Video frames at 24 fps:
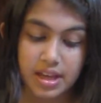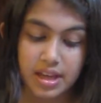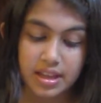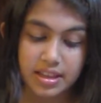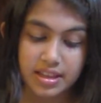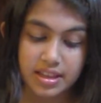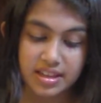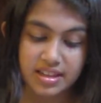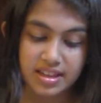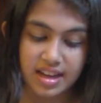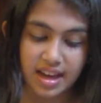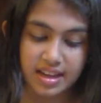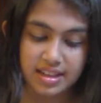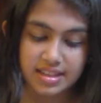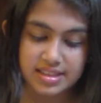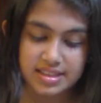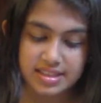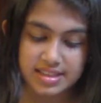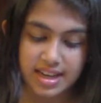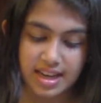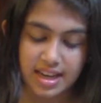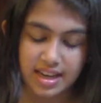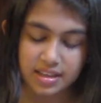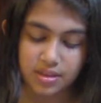The
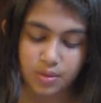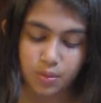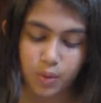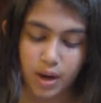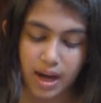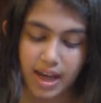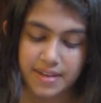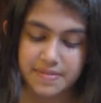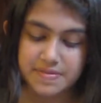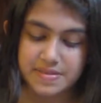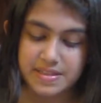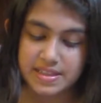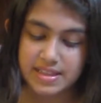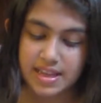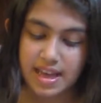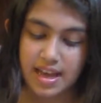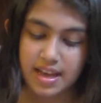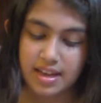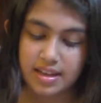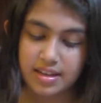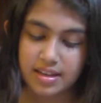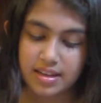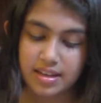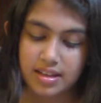next day the wife
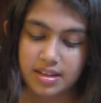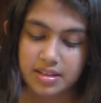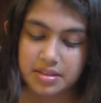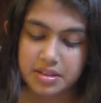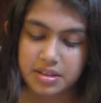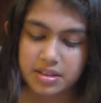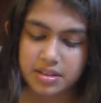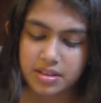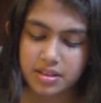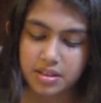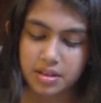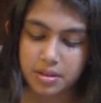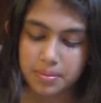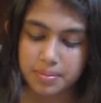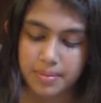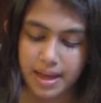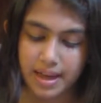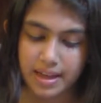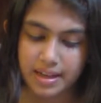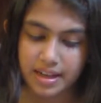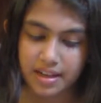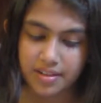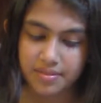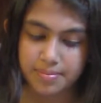said, "The little
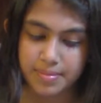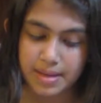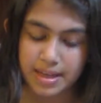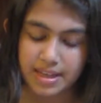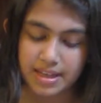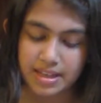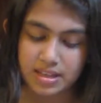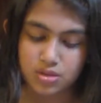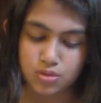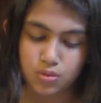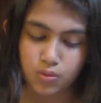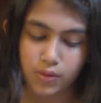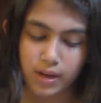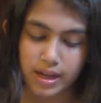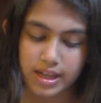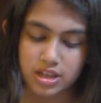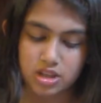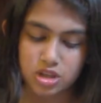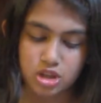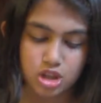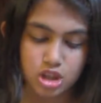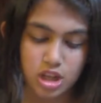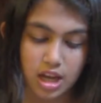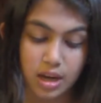men have made us
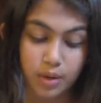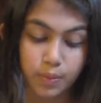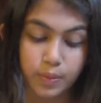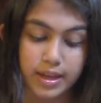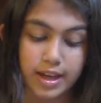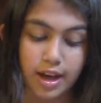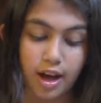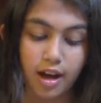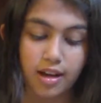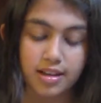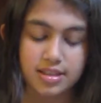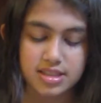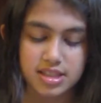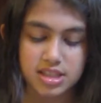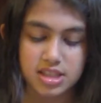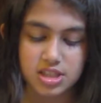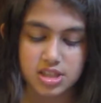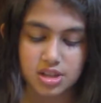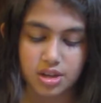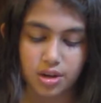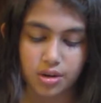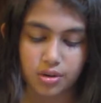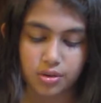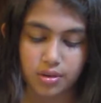rich, and we ought to
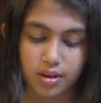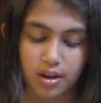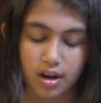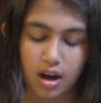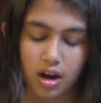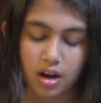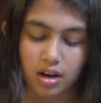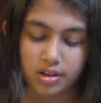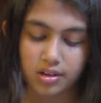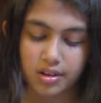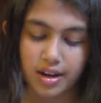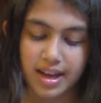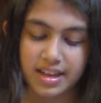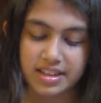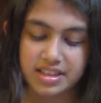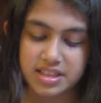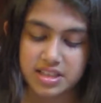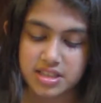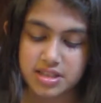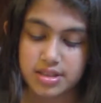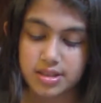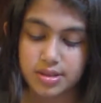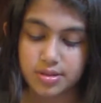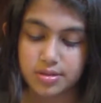show our
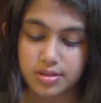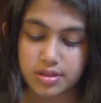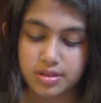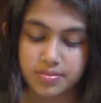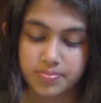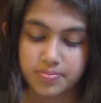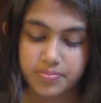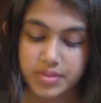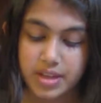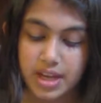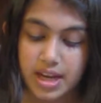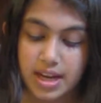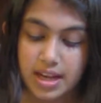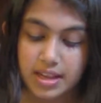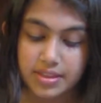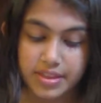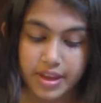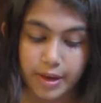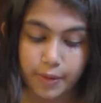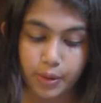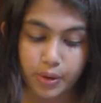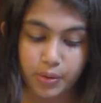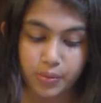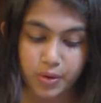gratitude.
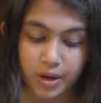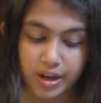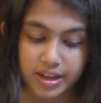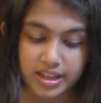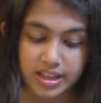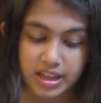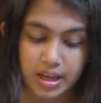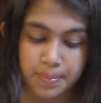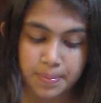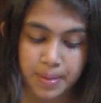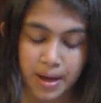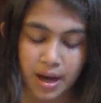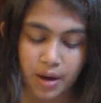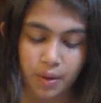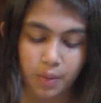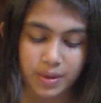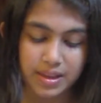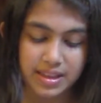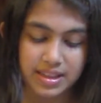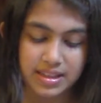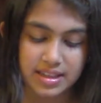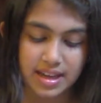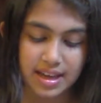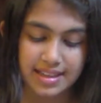They were running about
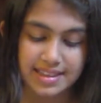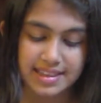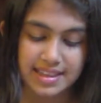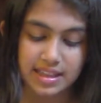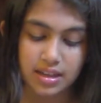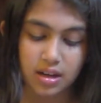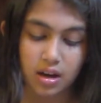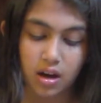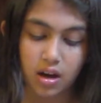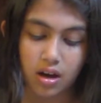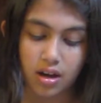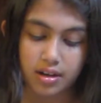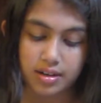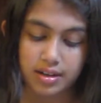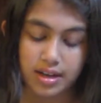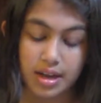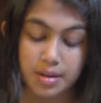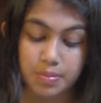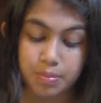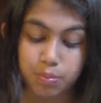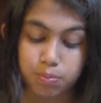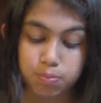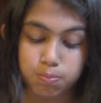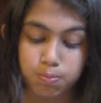with nothing on, and